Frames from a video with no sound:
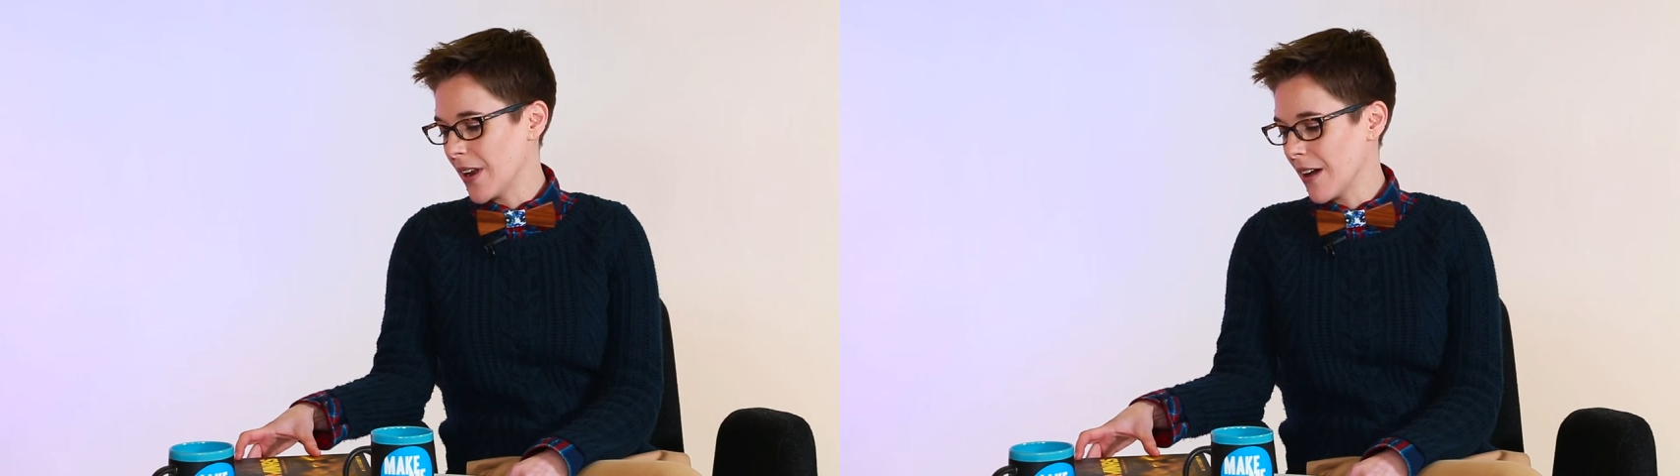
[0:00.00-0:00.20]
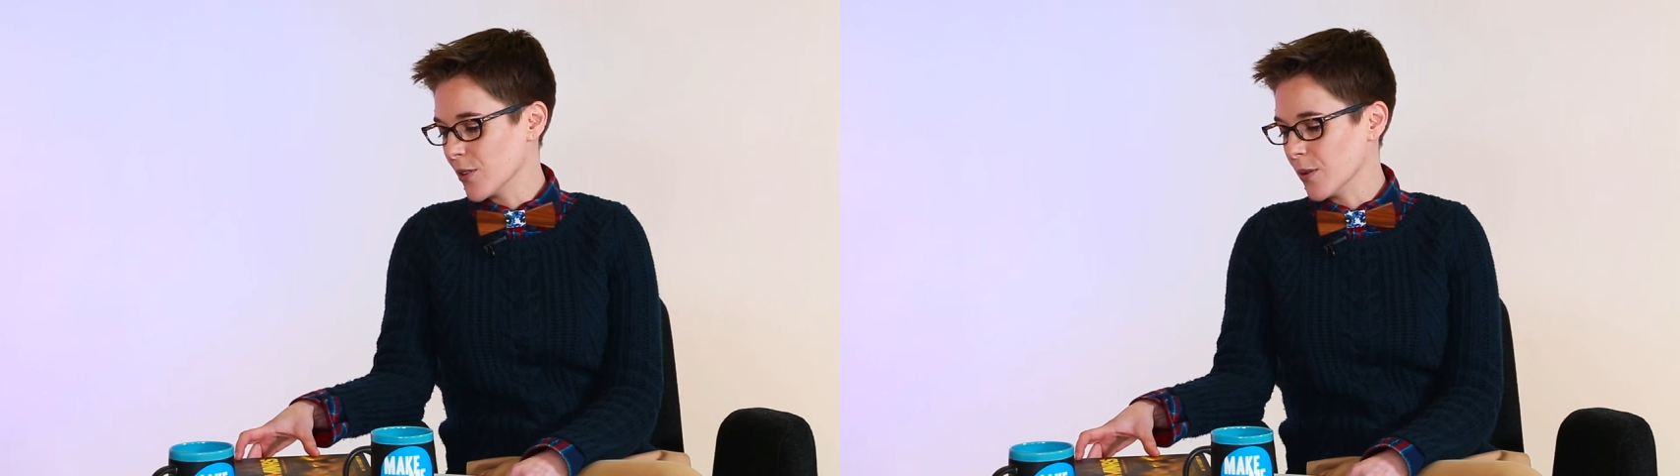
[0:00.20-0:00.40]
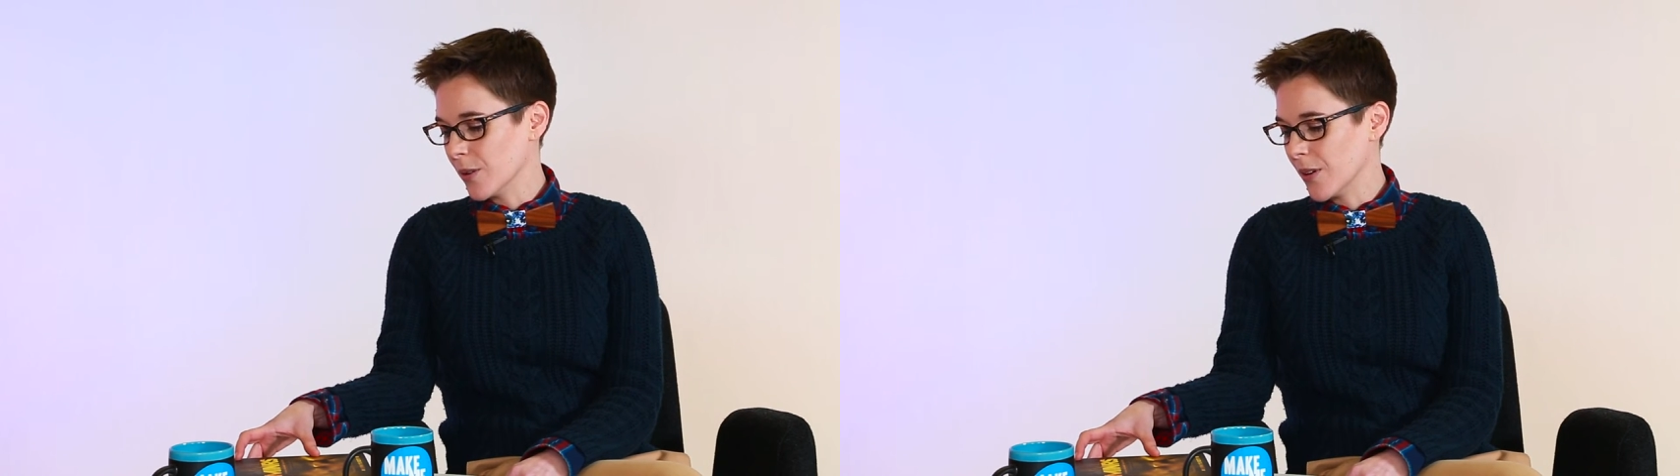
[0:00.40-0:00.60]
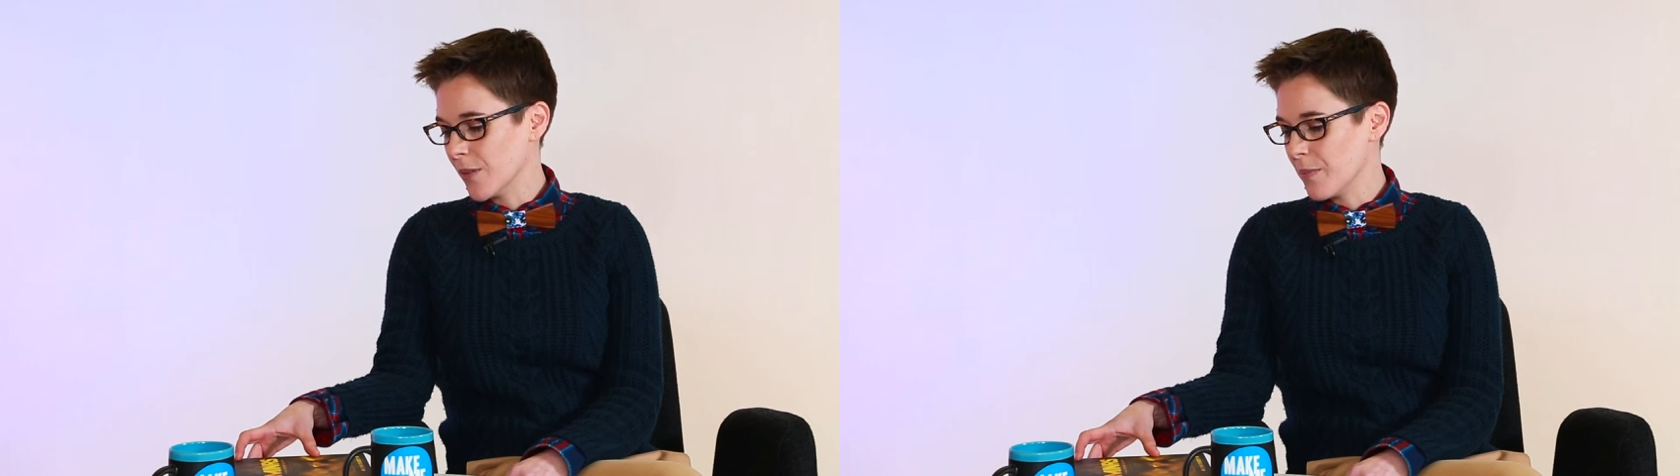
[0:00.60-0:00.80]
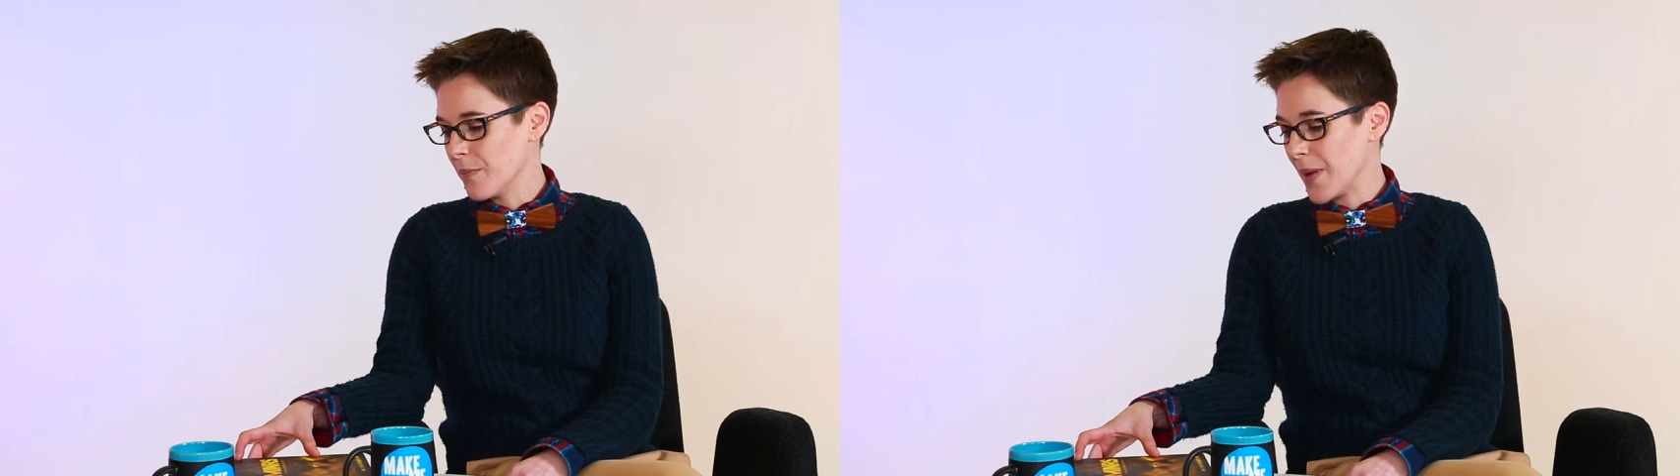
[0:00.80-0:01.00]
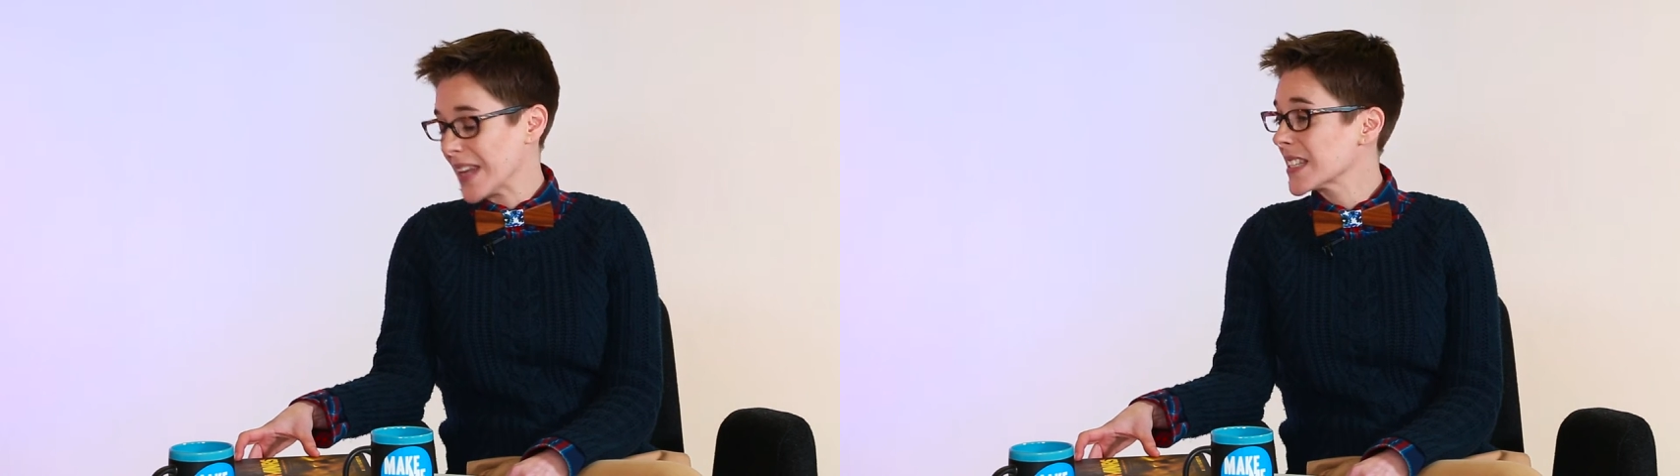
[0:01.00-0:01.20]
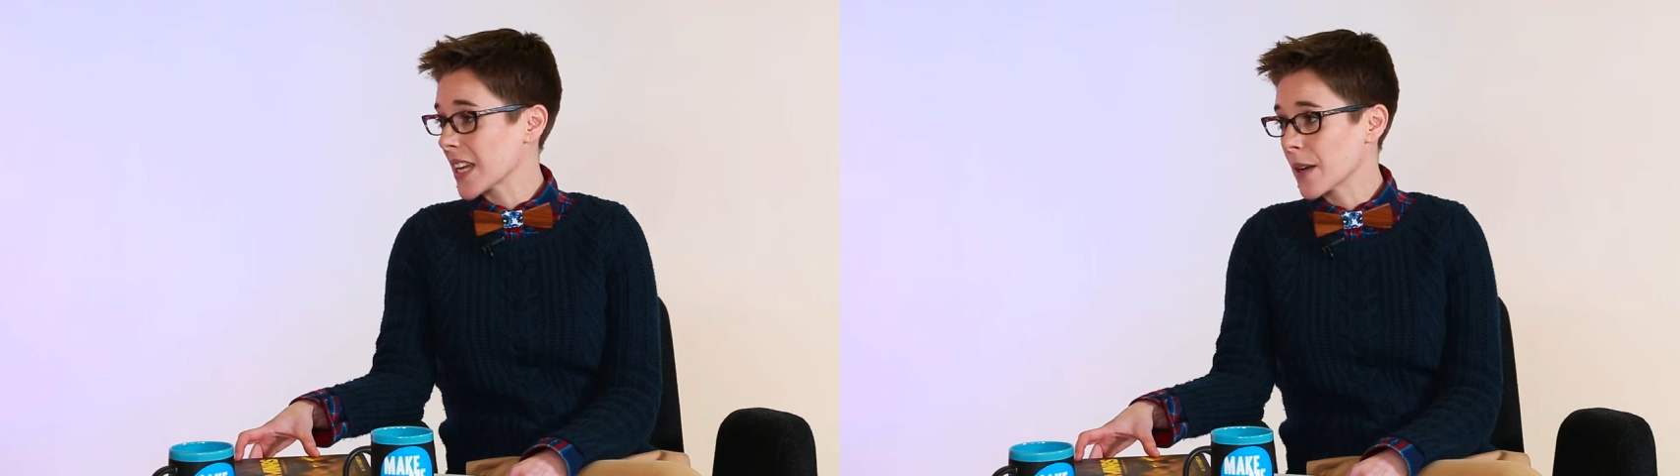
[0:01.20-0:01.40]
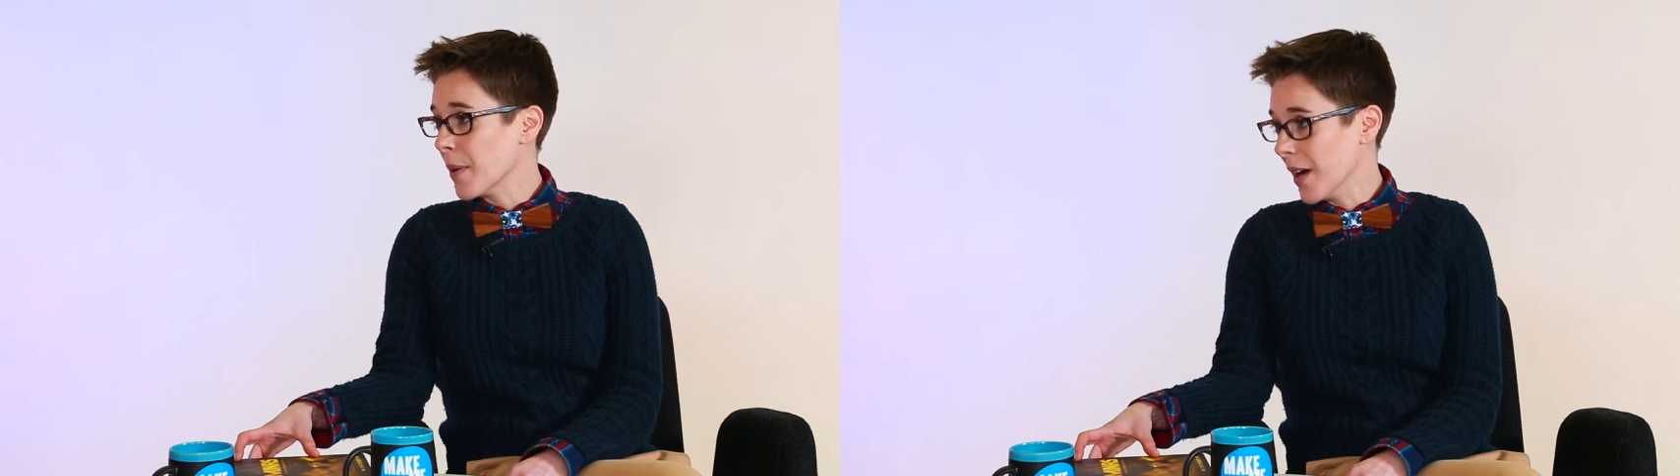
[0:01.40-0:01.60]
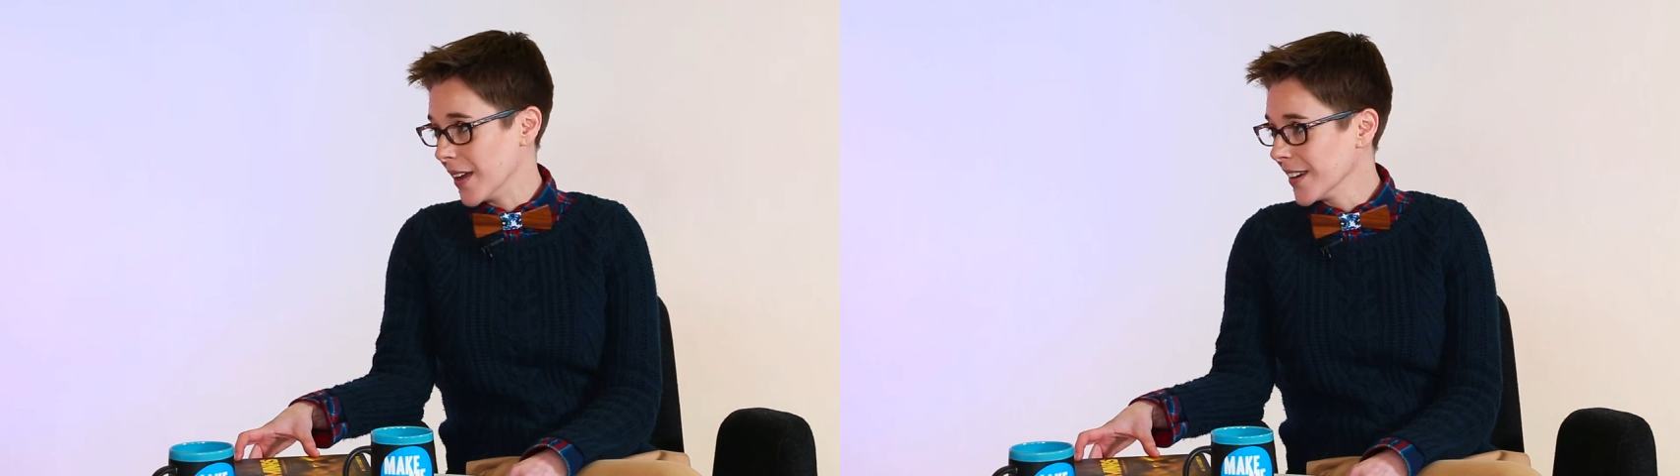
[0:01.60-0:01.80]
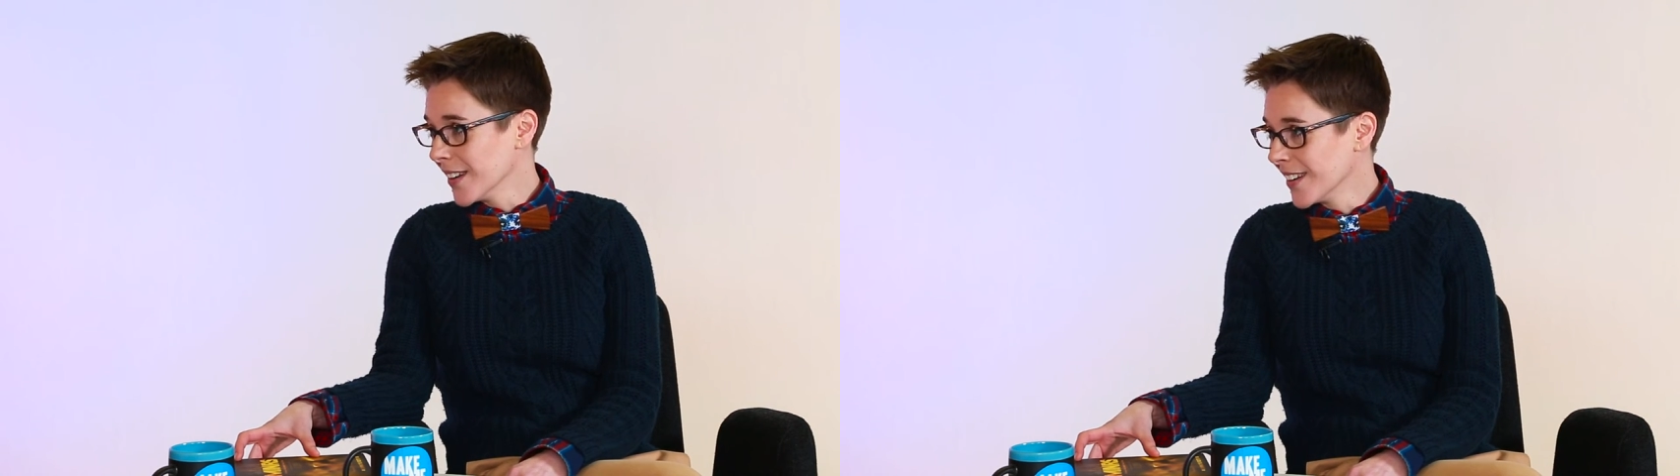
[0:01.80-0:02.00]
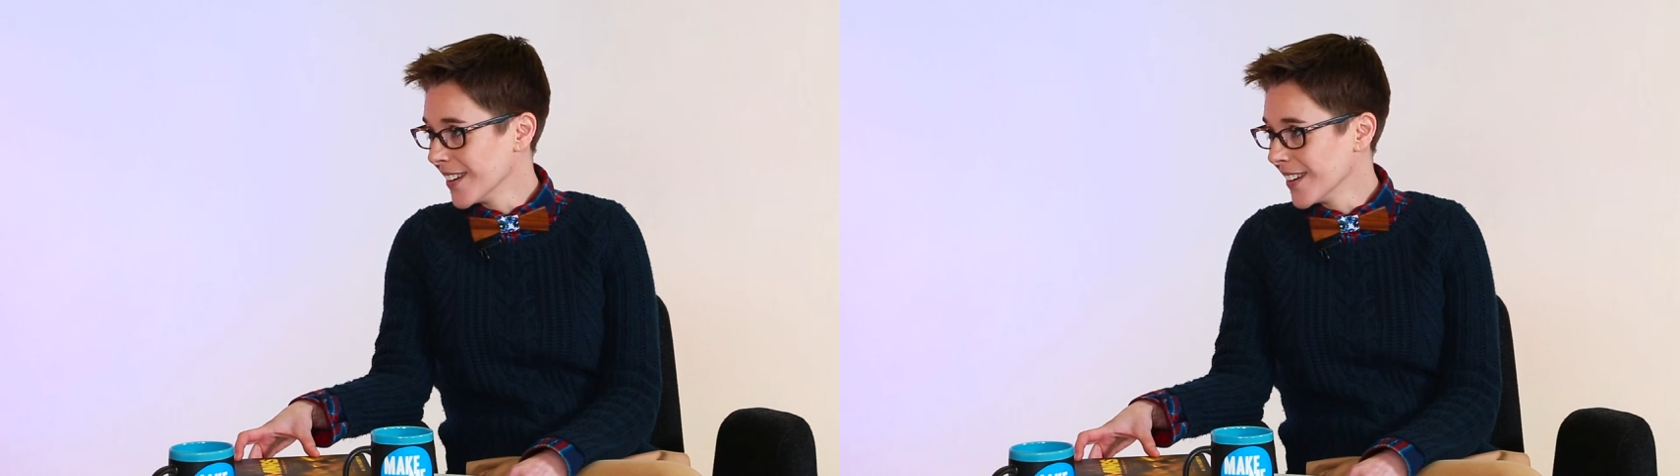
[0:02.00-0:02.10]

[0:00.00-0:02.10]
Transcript: novel based on a pun.